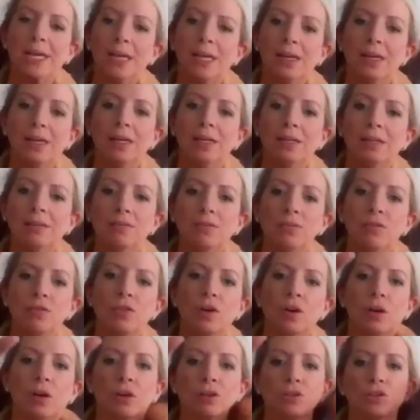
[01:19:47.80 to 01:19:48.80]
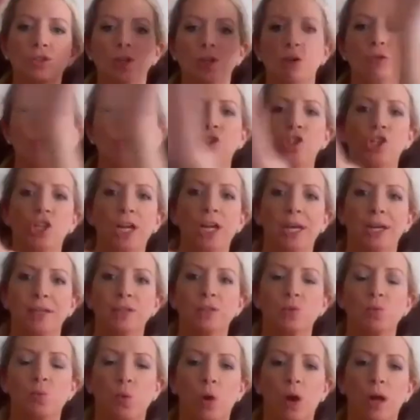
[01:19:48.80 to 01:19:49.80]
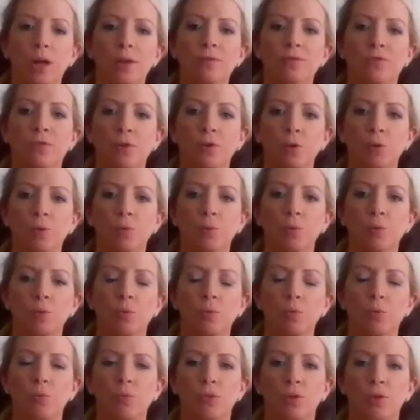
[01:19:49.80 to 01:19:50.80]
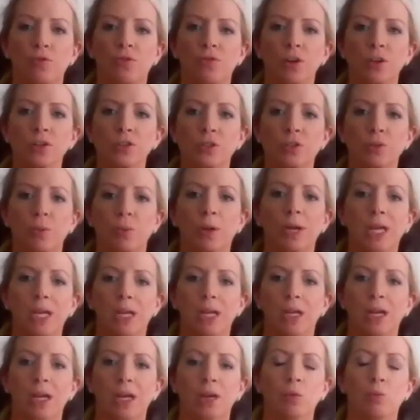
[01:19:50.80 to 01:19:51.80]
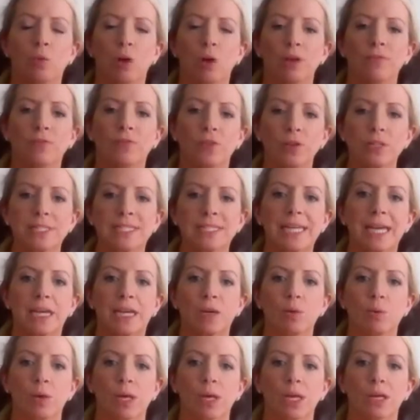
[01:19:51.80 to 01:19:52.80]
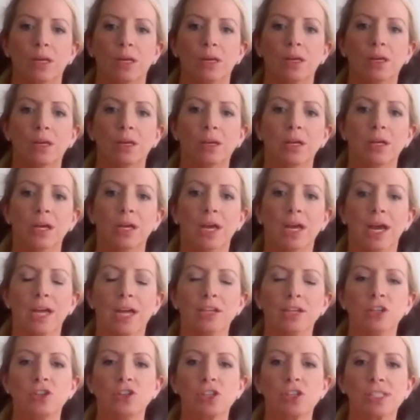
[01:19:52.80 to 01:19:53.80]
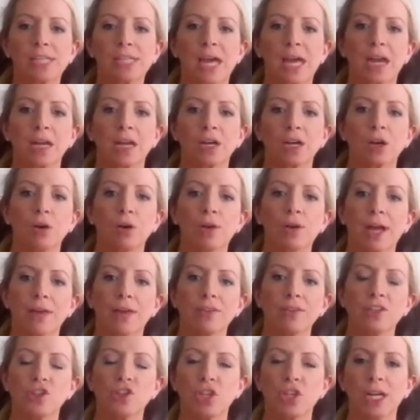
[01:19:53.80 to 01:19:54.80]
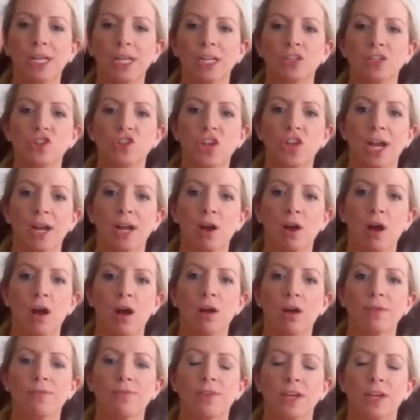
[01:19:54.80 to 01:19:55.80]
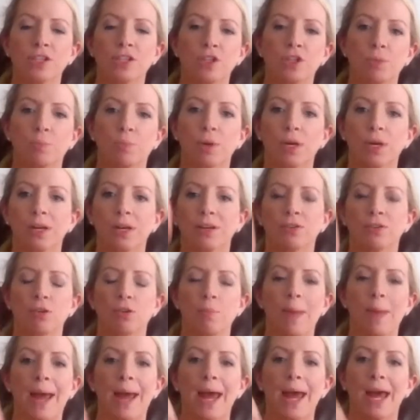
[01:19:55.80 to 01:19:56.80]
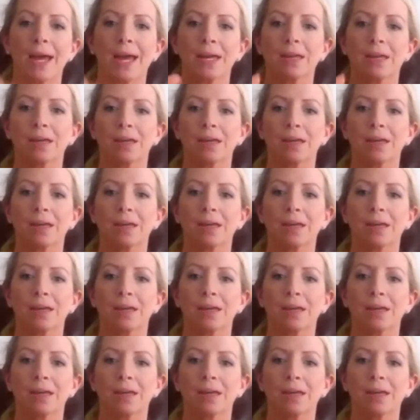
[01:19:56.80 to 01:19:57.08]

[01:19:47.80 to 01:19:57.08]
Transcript: in, there are 2 sheets, one for the first week and one for the second week. And you just kind of go down the sheet and check off as you put it in your bag.